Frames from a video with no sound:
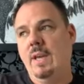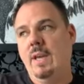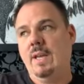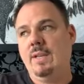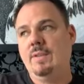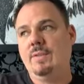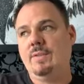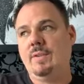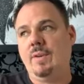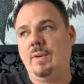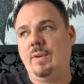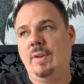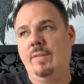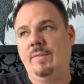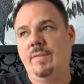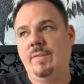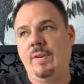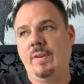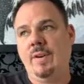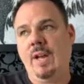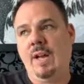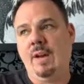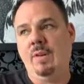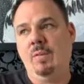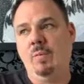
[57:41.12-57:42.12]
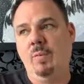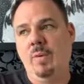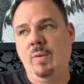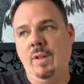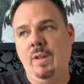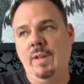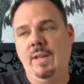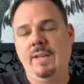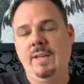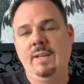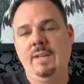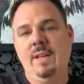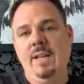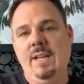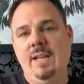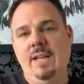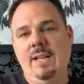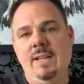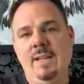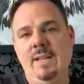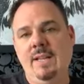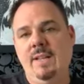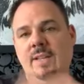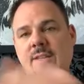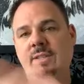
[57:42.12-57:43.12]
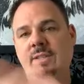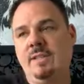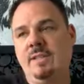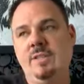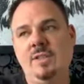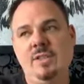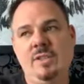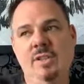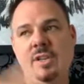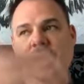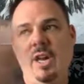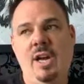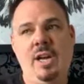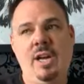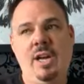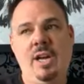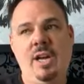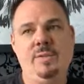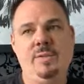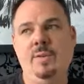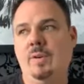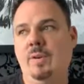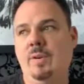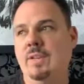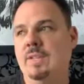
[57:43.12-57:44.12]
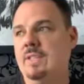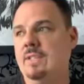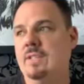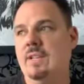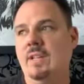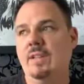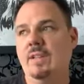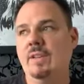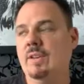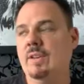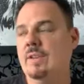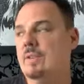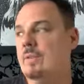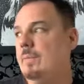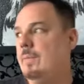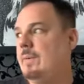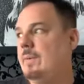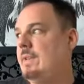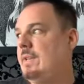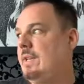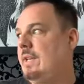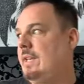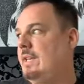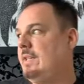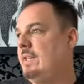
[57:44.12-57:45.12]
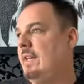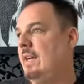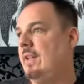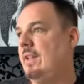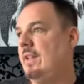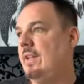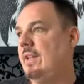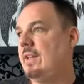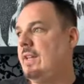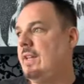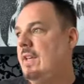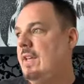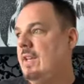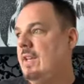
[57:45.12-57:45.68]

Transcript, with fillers: And so if you're not willing, and this is just an entrepreneur, this has nothing to do with detailing.